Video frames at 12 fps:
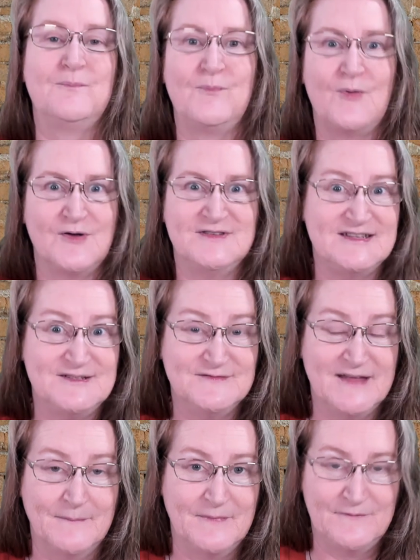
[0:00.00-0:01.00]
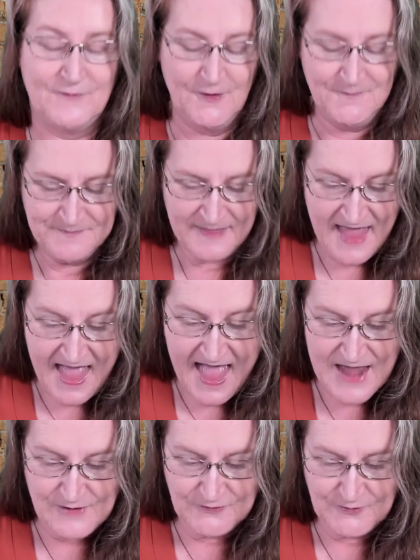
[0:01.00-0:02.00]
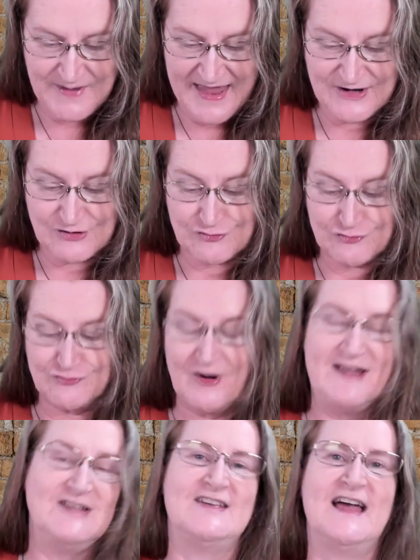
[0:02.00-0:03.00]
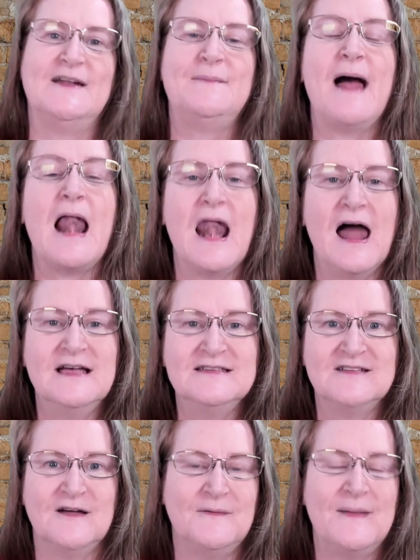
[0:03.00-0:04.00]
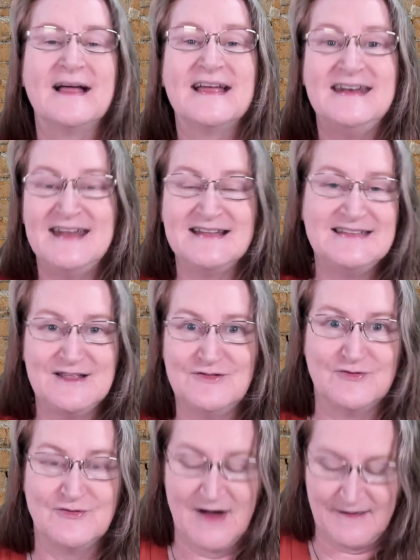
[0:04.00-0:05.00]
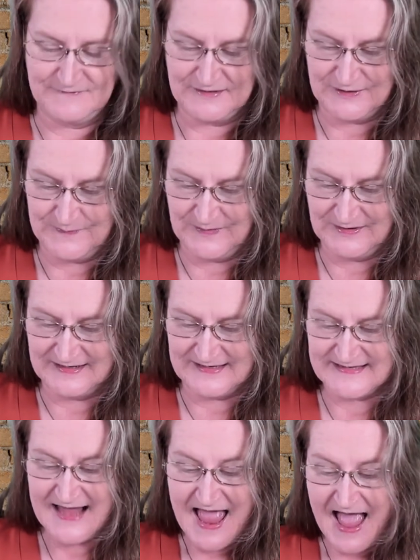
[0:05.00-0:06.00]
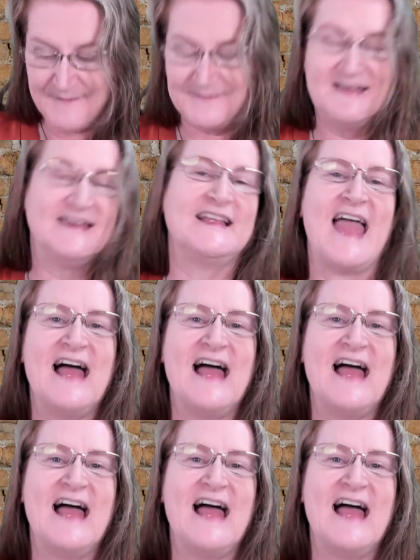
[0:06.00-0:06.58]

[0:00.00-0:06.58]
process you've done before. And also we had a great chat about last time about connecting through crafting communities, and particularly